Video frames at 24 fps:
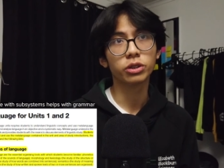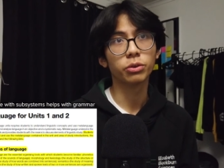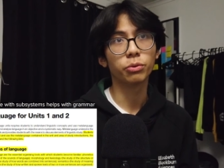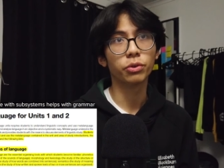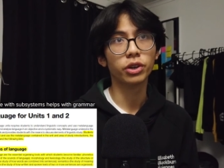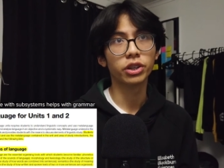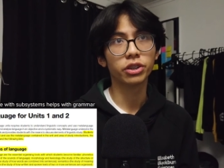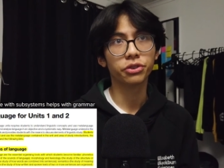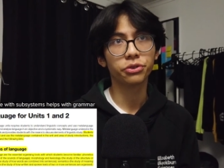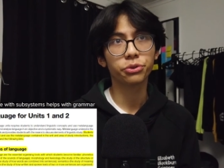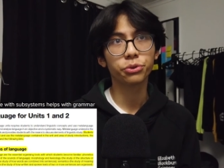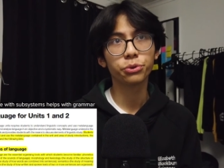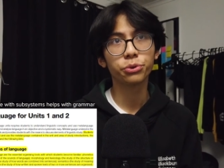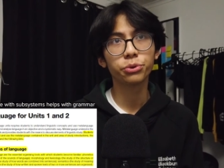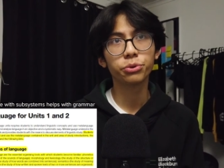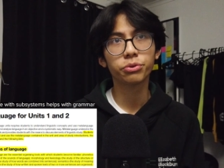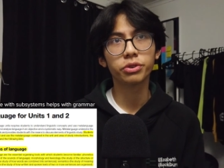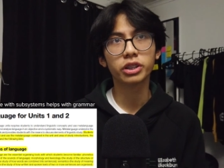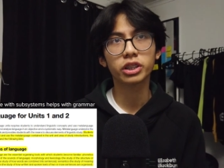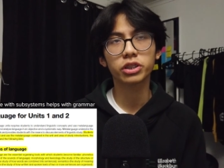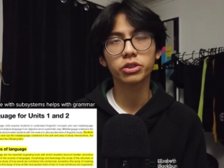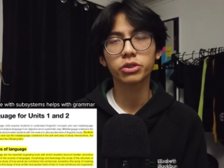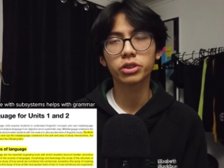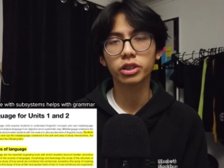unit 1 and 2
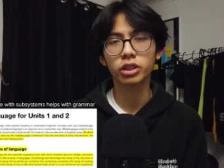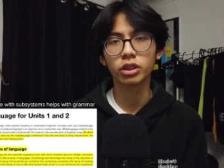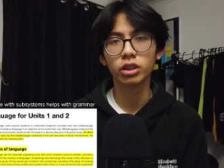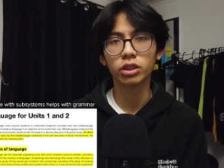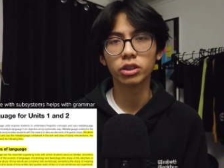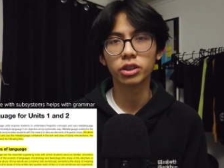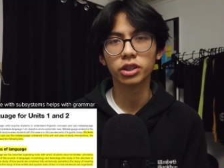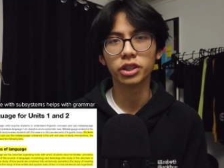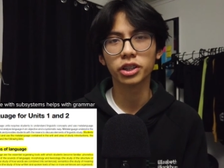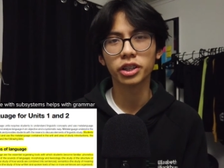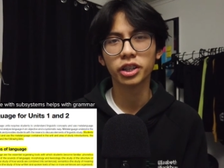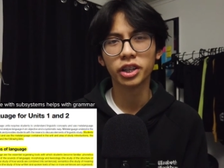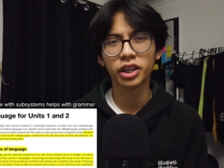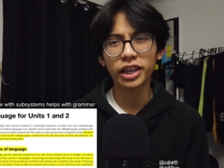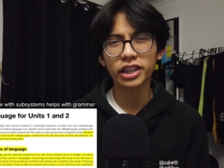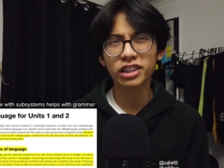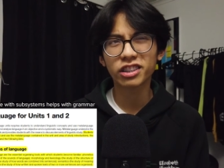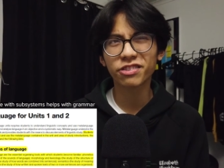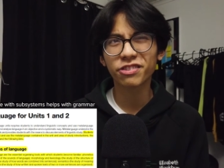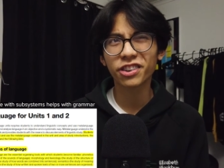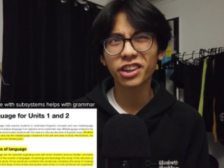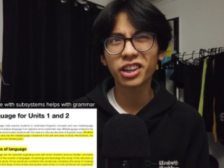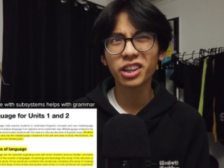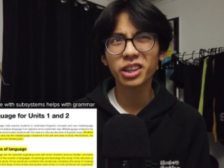which you could learn.
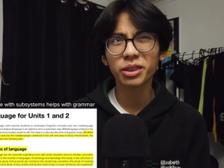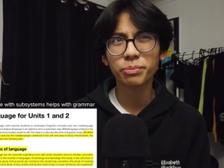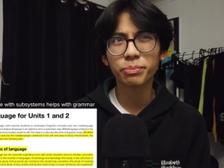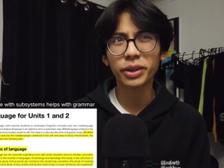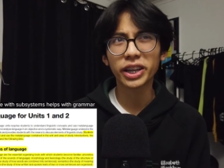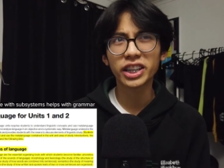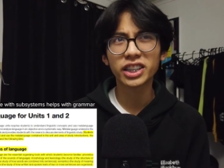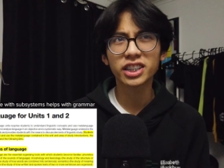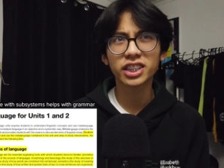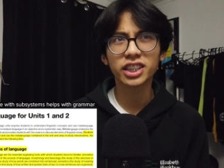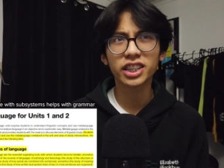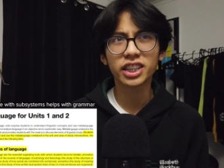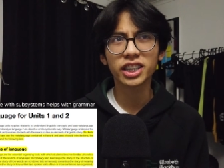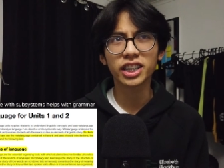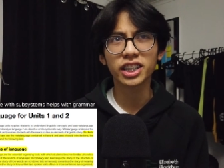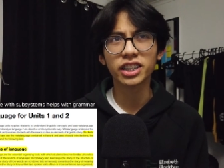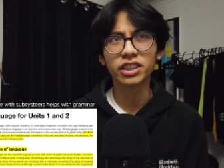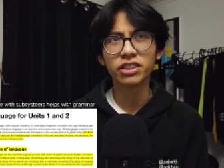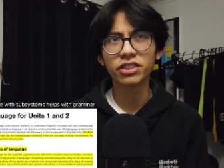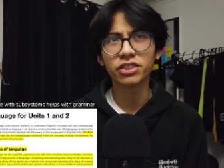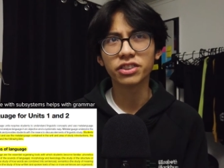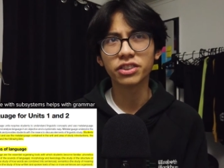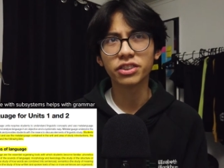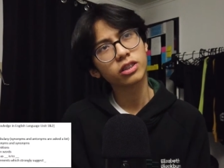It's fairly basic
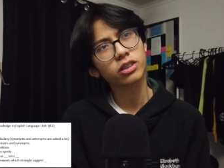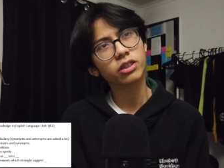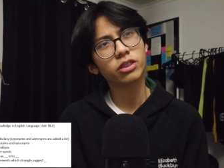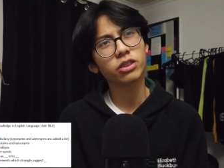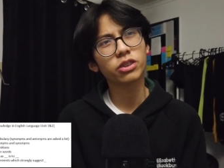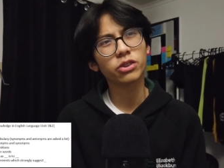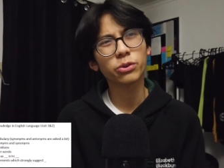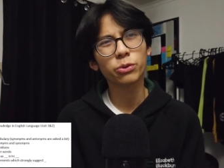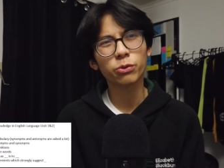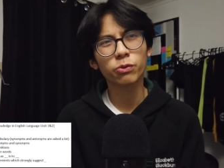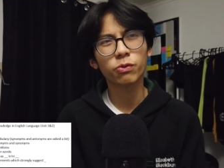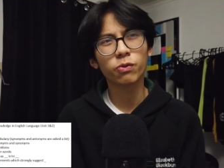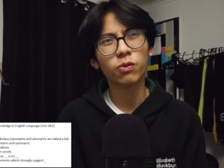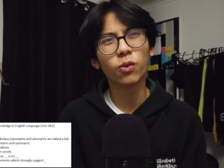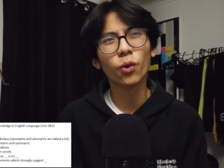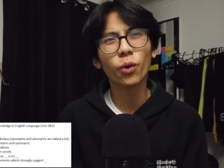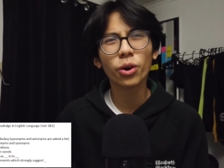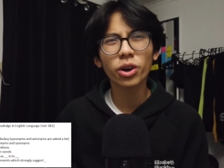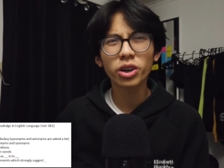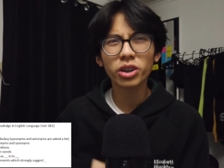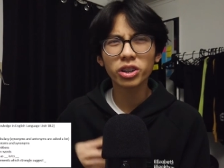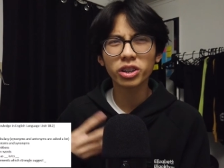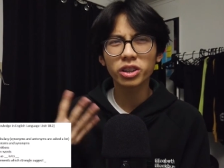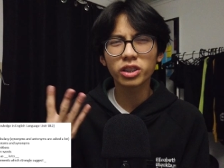and there are
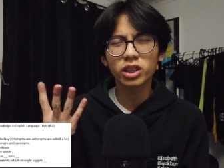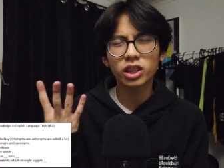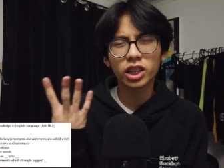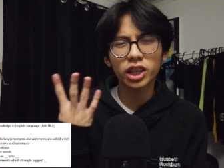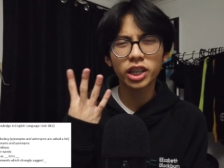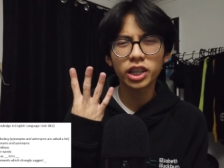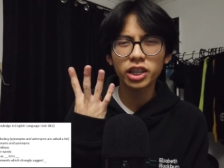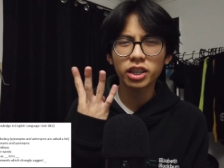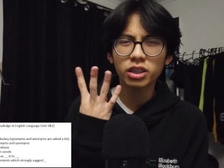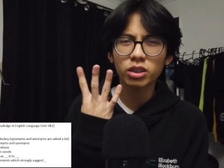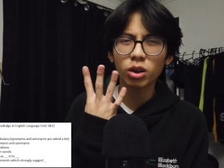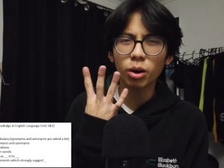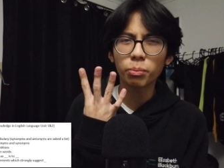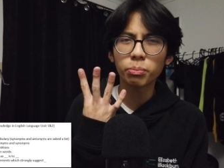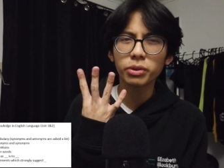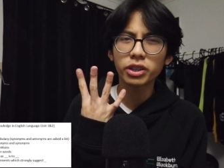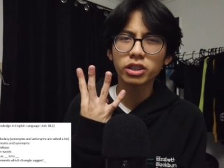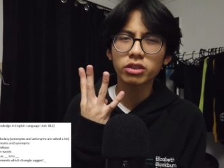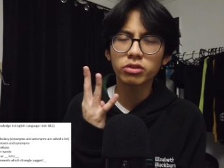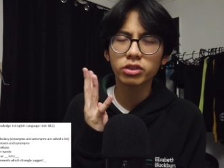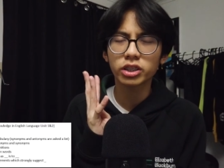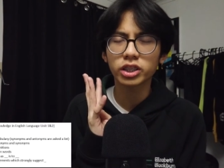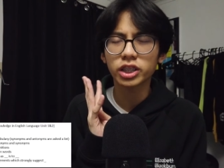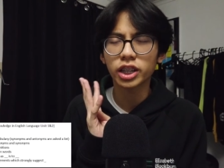four key
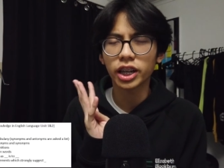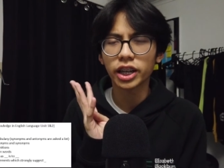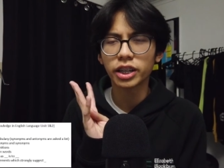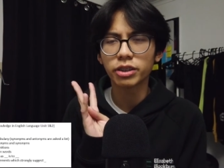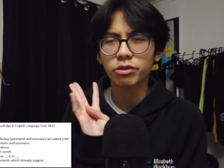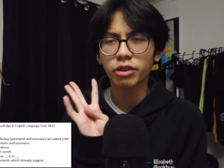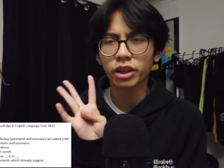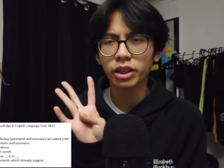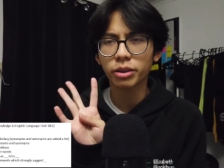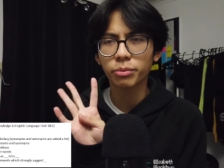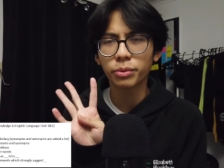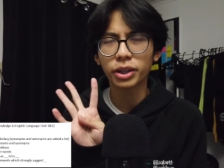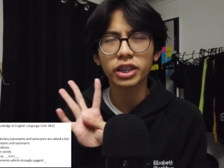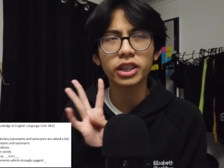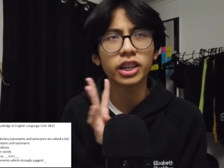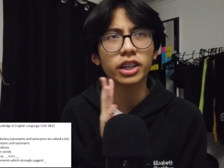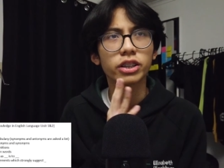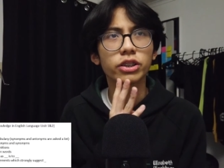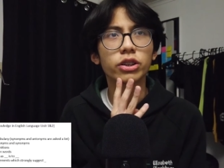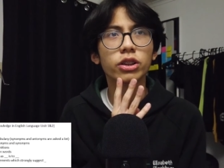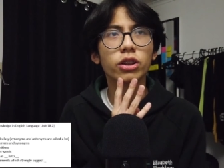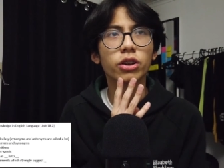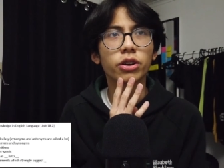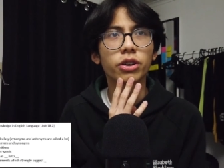topics which I recommend
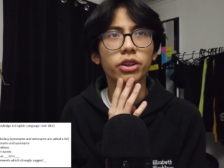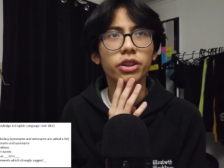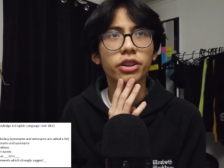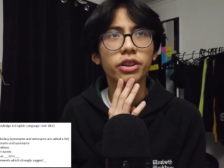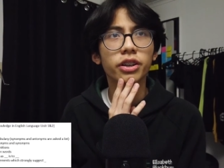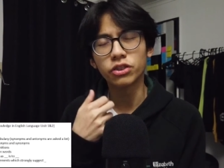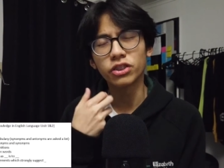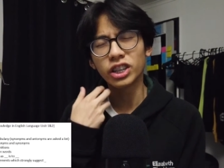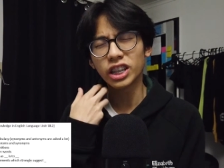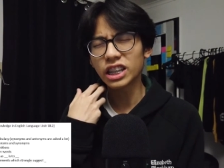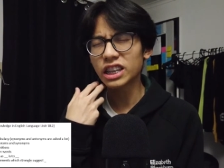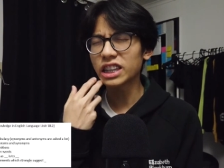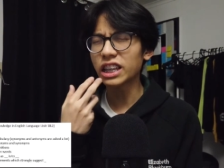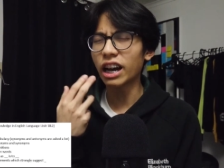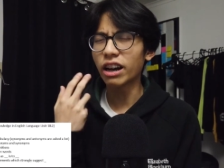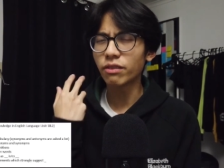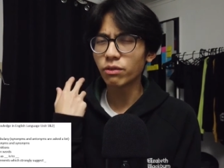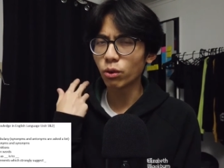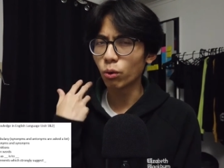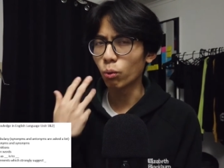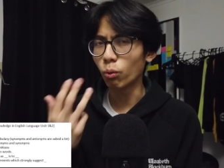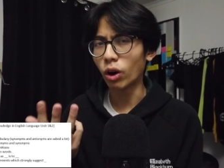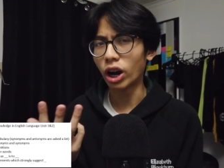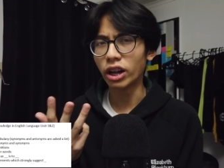that you learn. You need to
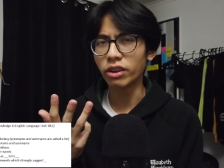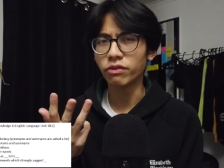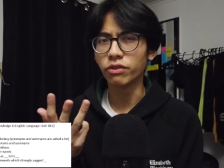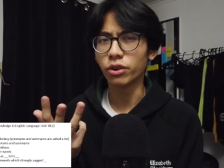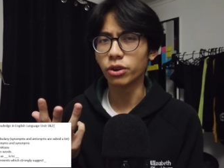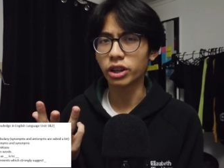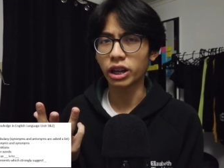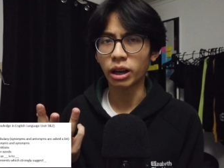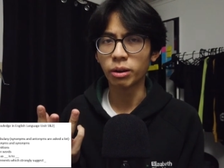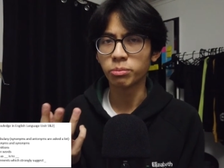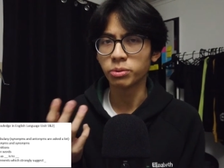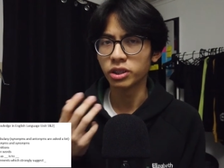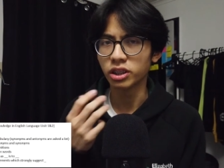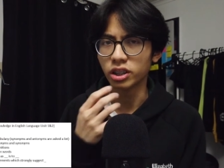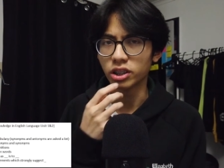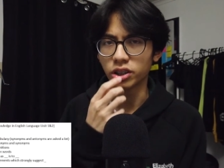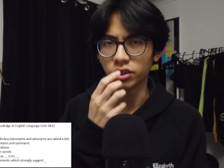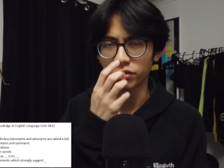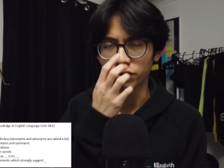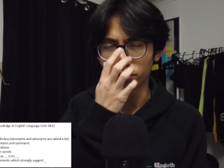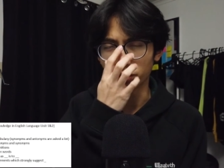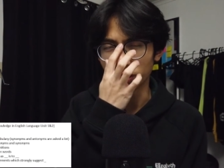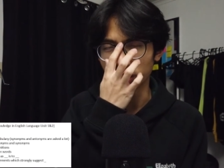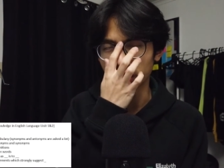have a wide
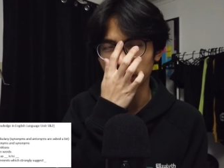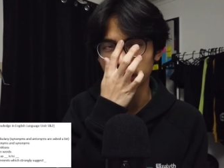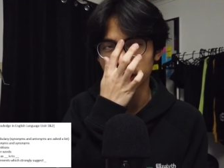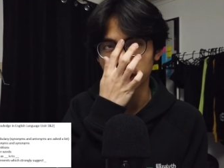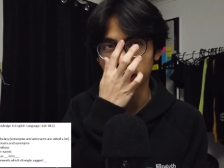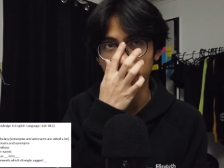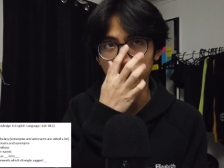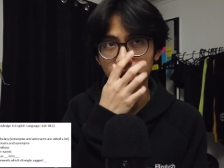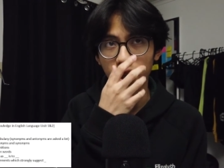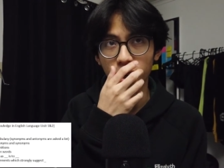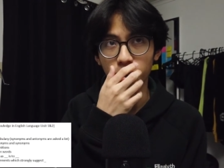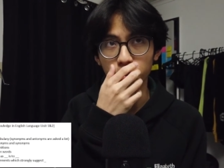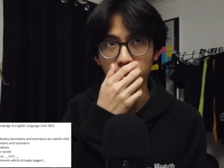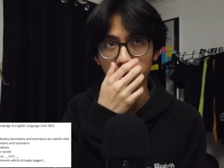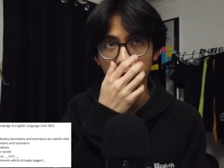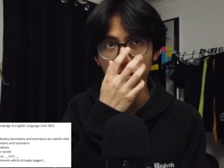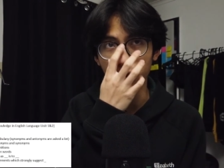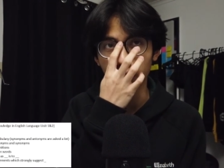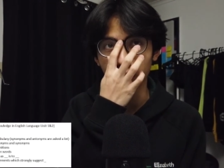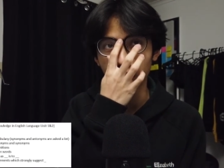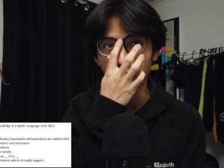vocabulary for this exam as